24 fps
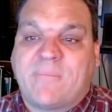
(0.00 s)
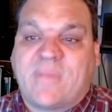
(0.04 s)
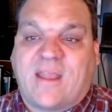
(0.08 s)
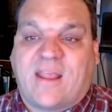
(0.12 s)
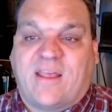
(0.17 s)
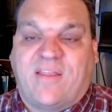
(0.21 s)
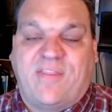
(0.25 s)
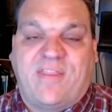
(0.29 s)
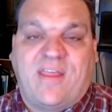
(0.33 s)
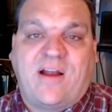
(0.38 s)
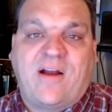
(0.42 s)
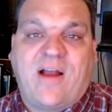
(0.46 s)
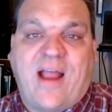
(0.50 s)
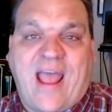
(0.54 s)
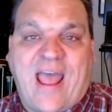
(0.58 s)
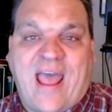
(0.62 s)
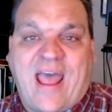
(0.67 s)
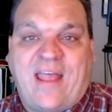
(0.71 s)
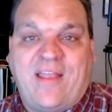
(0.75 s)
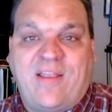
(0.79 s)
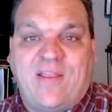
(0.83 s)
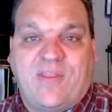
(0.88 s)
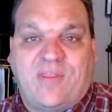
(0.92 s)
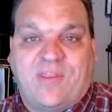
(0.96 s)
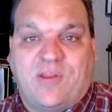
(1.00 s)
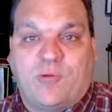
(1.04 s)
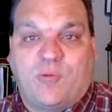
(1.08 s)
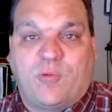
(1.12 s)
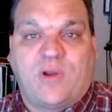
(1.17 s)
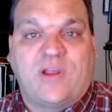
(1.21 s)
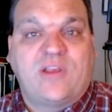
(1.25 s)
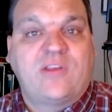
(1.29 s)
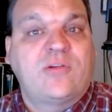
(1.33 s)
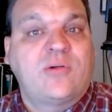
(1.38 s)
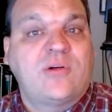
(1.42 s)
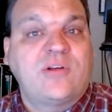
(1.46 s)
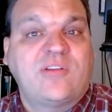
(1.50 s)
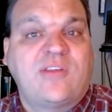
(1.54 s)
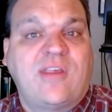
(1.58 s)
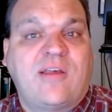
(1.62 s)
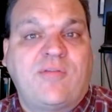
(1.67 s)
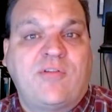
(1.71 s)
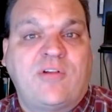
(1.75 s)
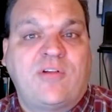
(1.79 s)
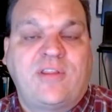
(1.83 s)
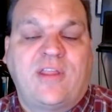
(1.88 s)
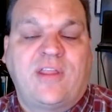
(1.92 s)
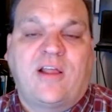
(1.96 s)
They're at the resource
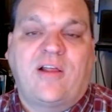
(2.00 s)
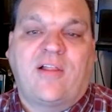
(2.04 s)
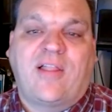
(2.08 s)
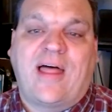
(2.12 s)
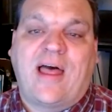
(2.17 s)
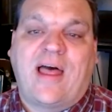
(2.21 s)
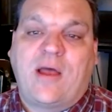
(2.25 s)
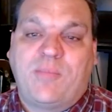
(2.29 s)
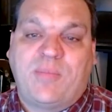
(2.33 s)
level in the cloud,